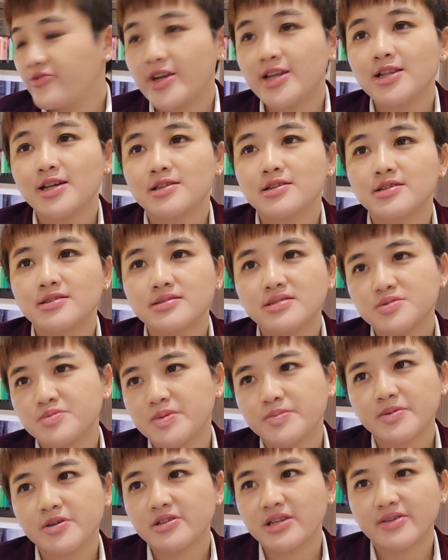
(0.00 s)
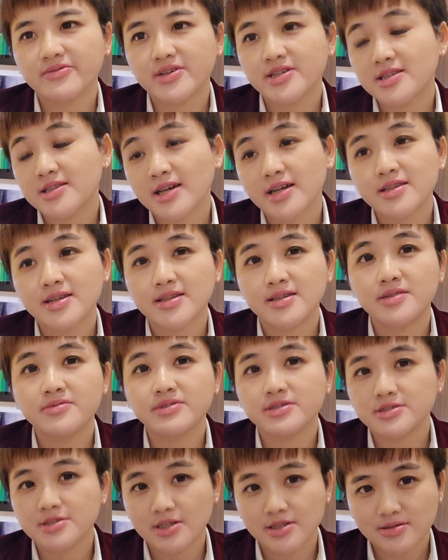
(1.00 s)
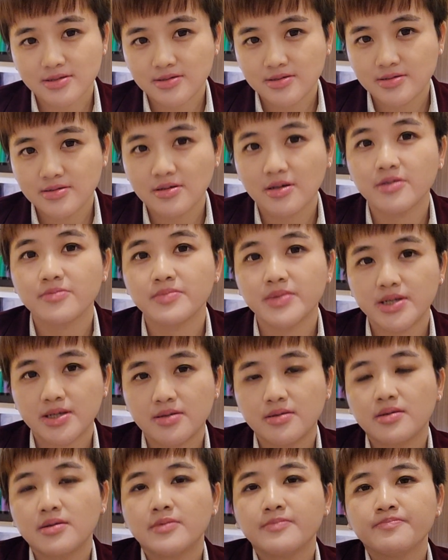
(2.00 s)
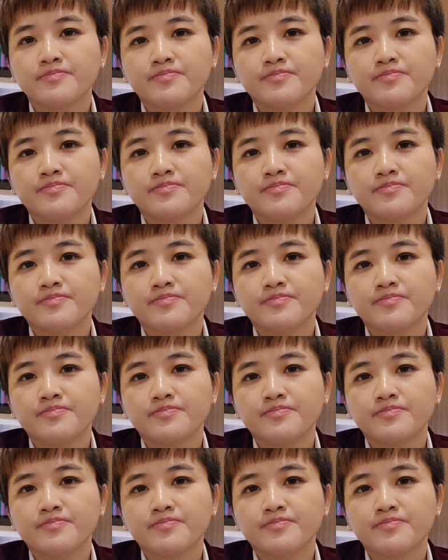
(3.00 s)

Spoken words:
Very likely these people never done any research on me.